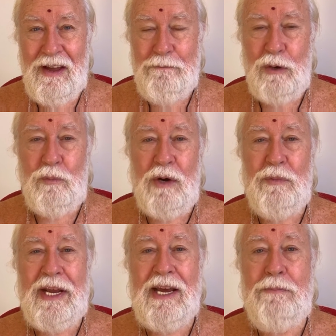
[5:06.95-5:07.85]
But when
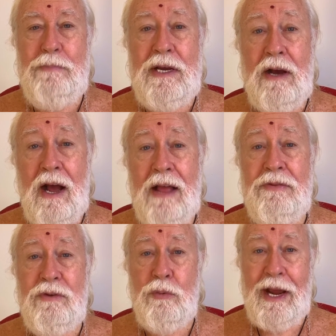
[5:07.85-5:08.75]
we get
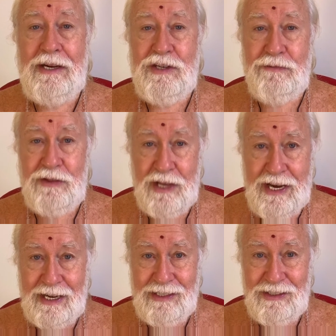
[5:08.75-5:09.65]
beyond the range of
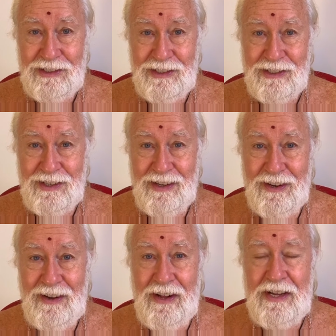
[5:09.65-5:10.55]
things
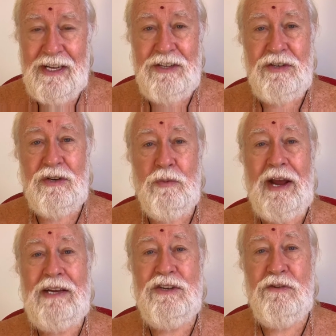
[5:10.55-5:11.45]
into the
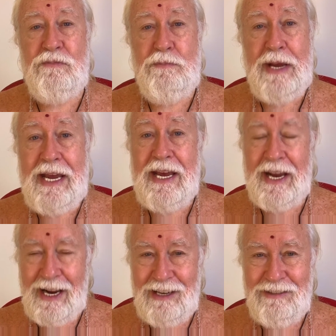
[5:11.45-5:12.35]
range of
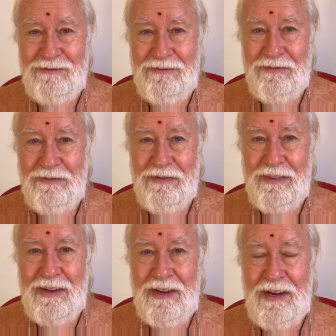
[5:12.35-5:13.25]
being,
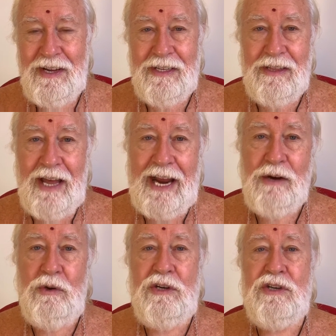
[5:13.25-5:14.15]

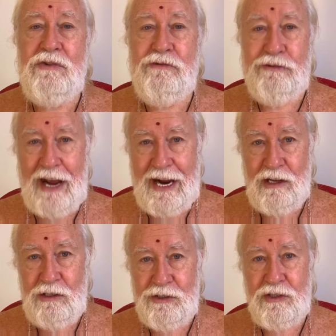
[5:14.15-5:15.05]
language
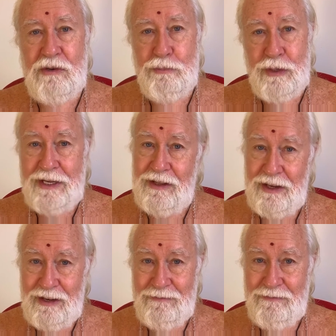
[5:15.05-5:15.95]
fails completely.